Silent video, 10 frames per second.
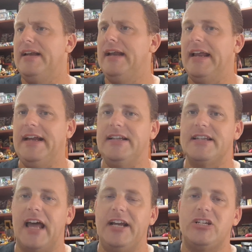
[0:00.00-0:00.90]
leads
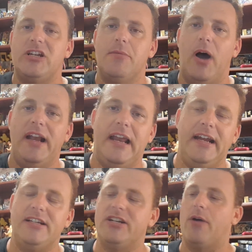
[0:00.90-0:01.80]
and HDMI
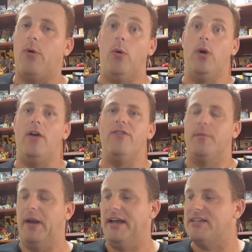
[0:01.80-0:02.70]
leads all over the
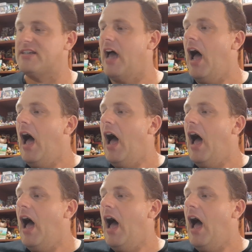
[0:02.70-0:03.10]
place,